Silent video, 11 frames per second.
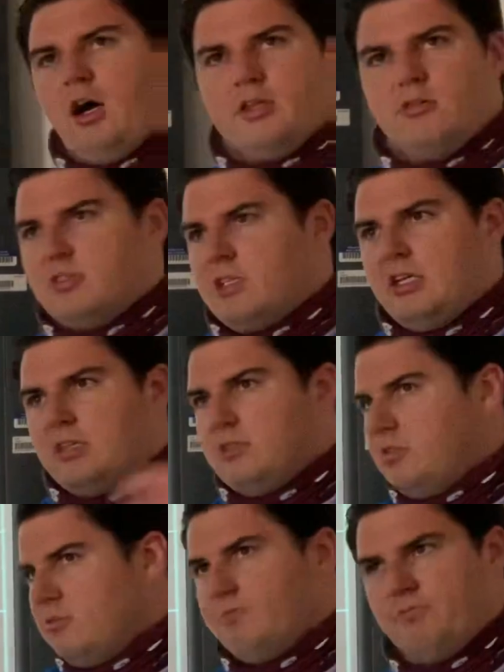those
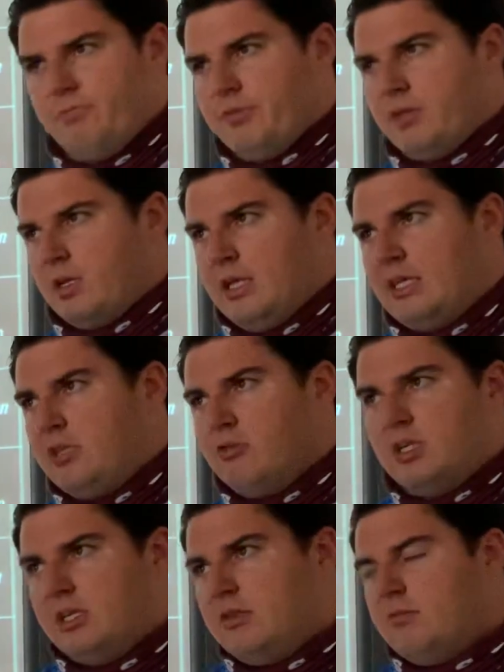things that you
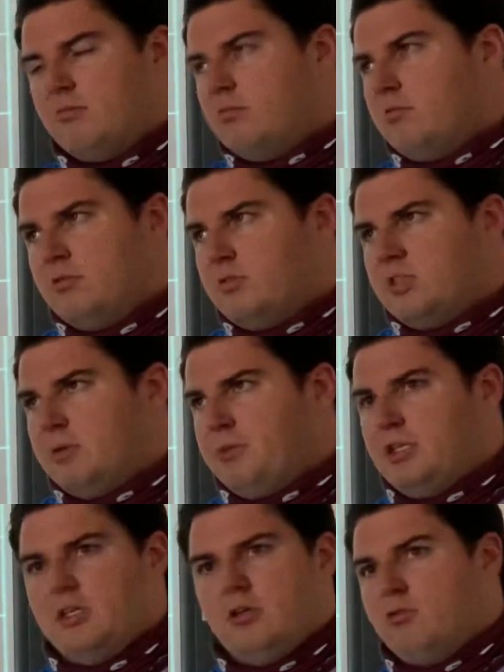can simply
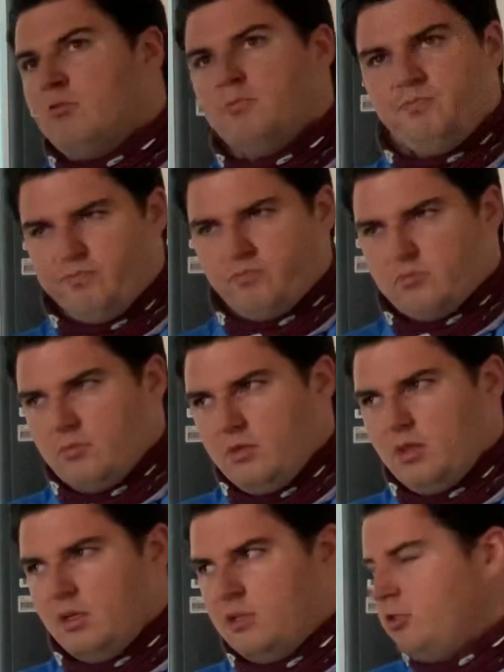do.
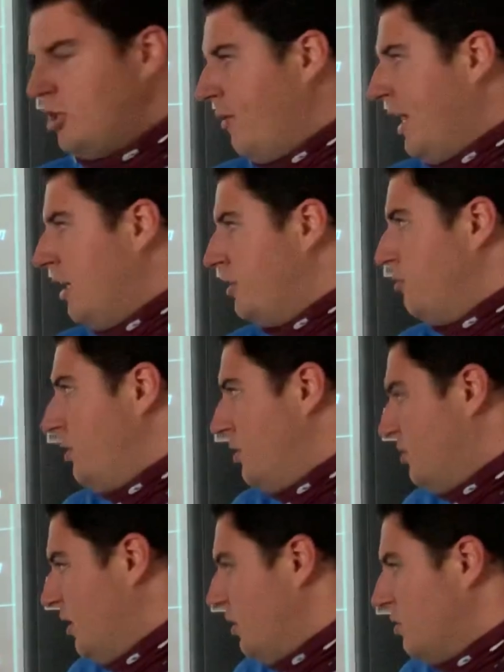You know how to do these
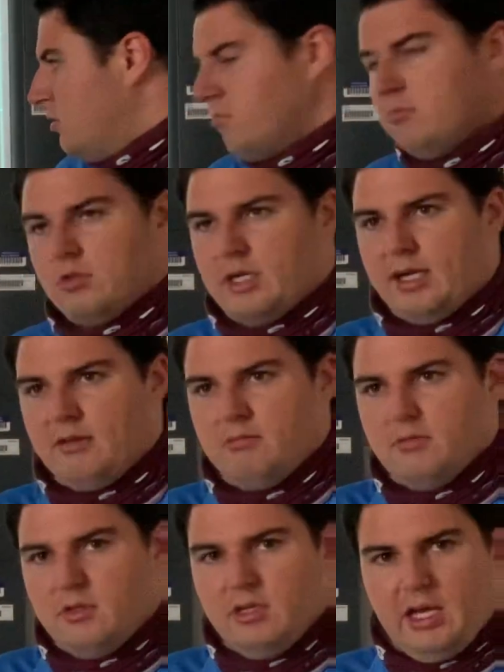things, okay?
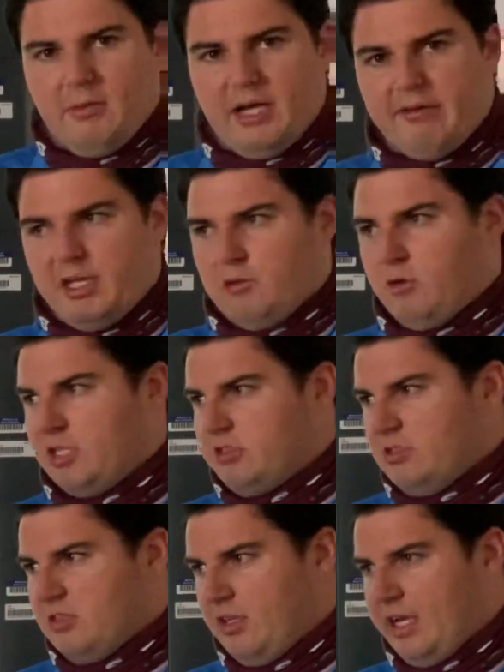Anybody have any
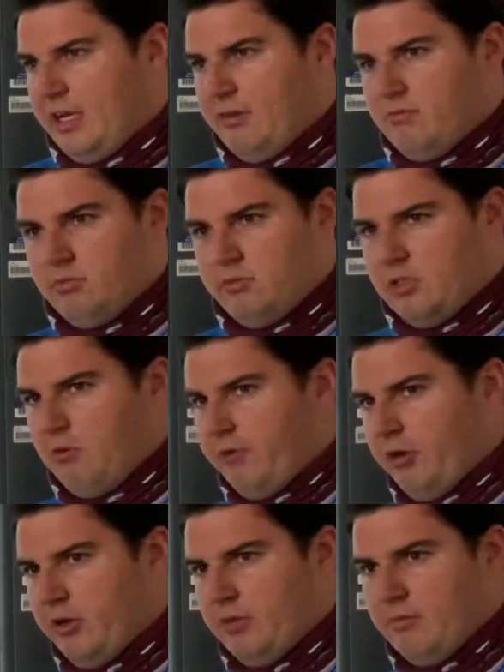questions on that so
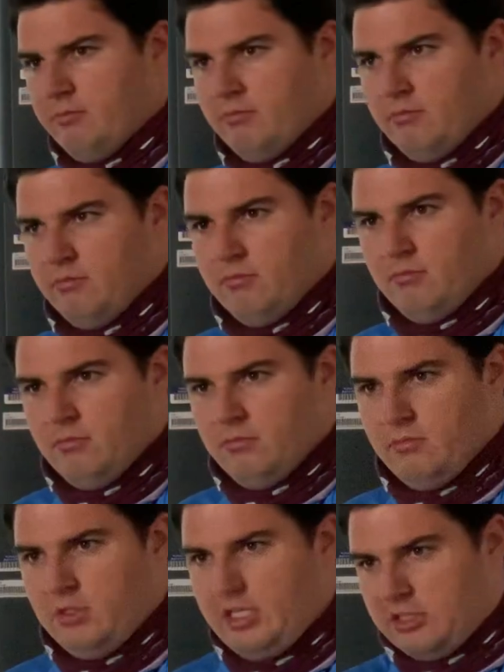far?
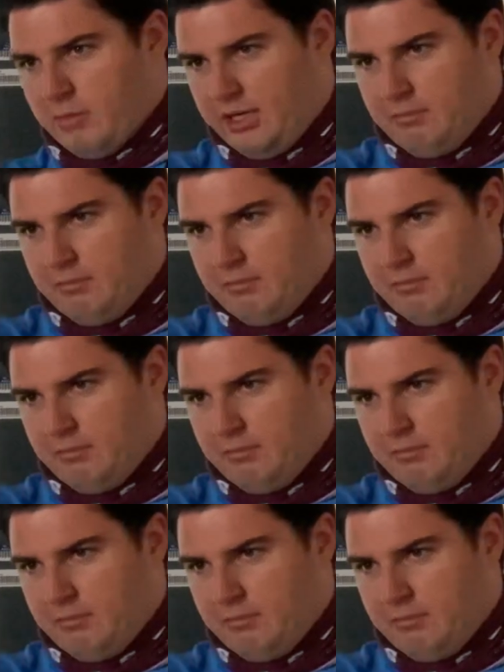Yes, ma'am.